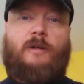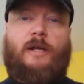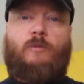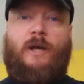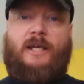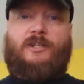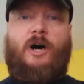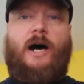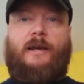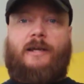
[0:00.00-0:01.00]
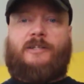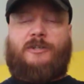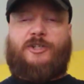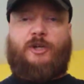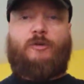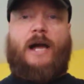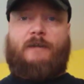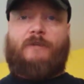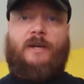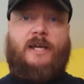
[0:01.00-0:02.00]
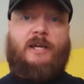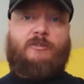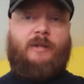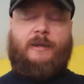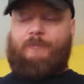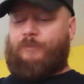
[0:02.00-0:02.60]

like, when it gets hot, it tends to crack very easily.